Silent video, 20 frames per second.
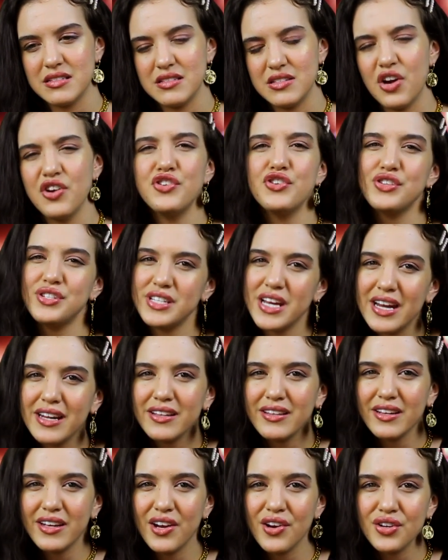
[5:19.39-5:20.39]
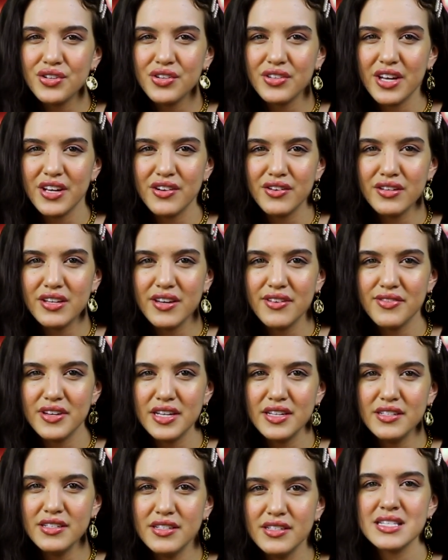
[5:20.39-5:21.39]
understanding the character that you're
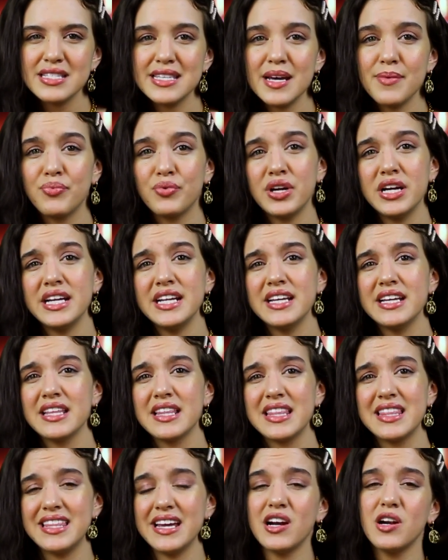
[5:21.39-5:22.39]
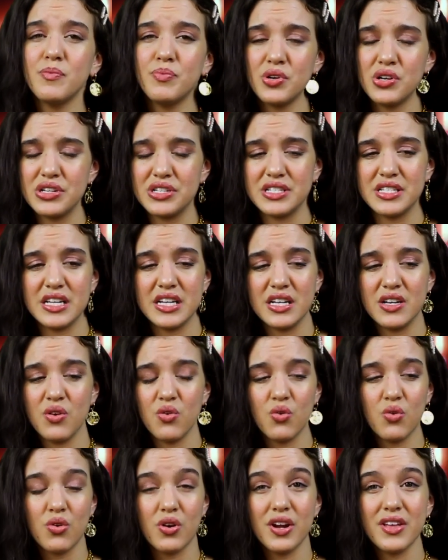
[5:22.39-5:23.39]
given, separating their person
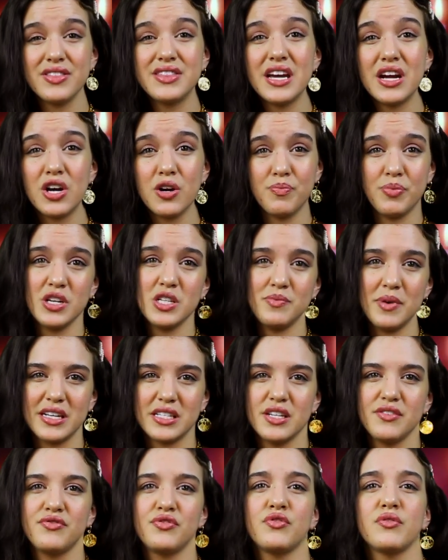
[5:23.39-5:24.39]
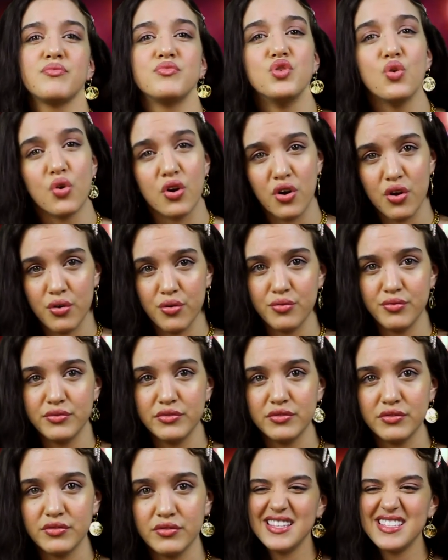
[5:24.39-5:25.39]
or their perspectives from your own.
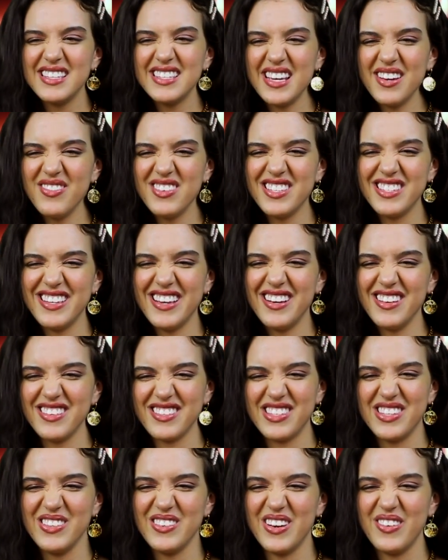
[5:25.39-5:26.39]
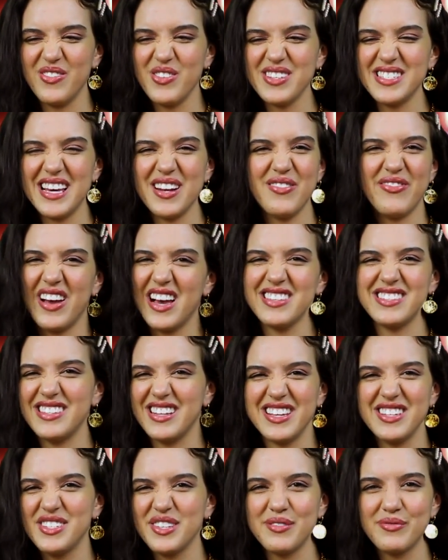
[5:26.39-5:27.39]
Since I was young too, I've always had a
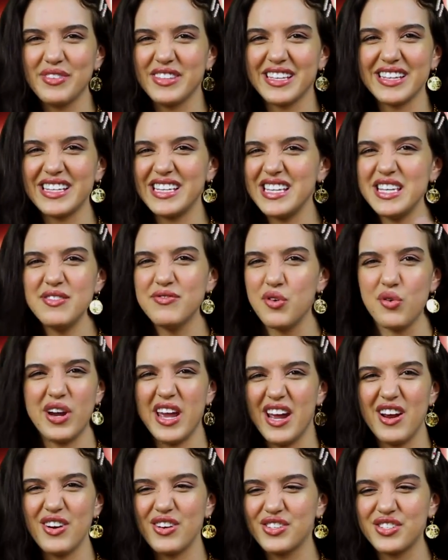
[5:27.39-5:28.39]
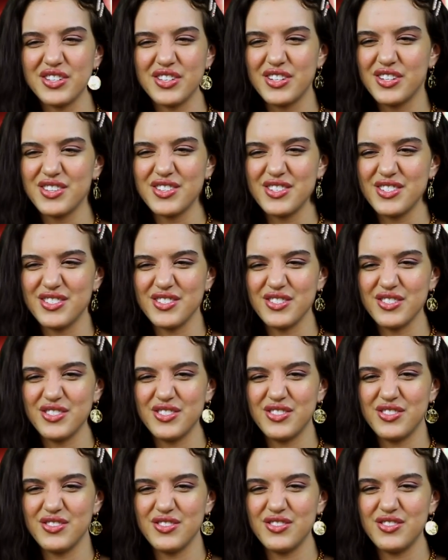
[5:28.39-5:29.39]
fascination with like evil characters or
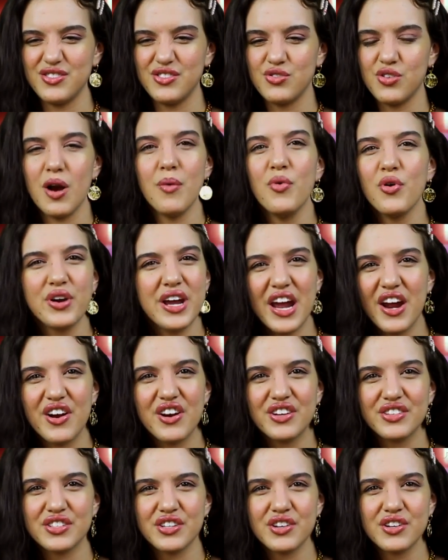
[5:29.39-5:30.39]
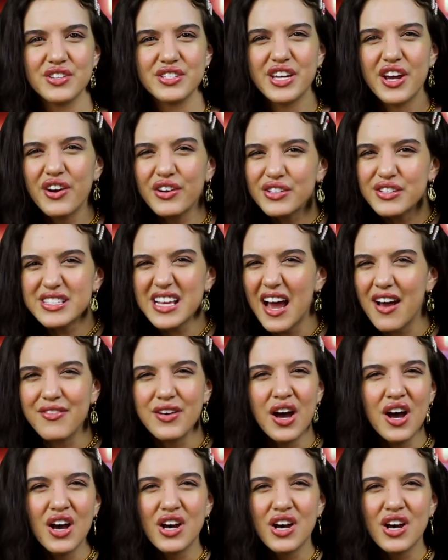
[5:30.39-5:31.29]
just trouble characters, characters that have